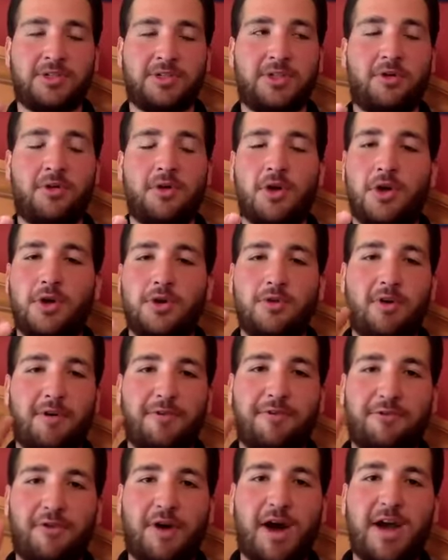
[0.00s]
So you had
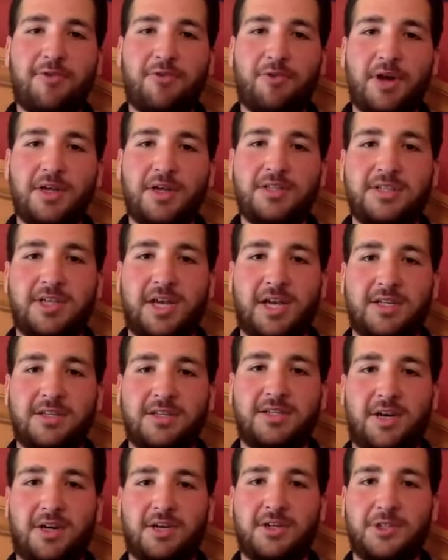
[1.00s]
five races at
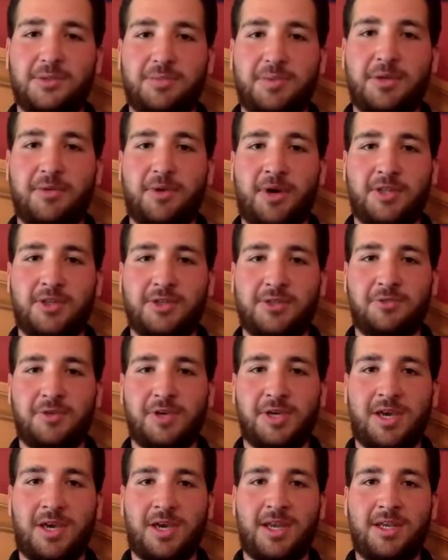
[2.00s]
Kentucky Speedway this
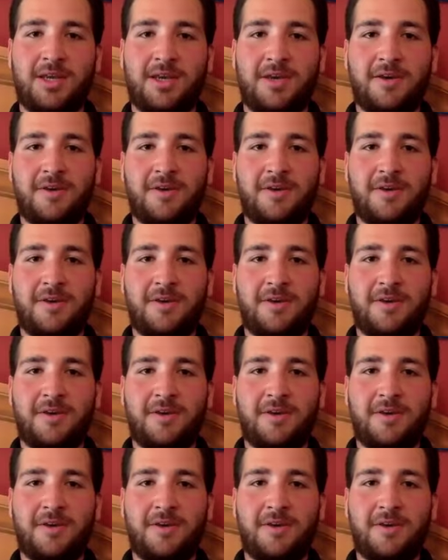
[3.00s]
weekend.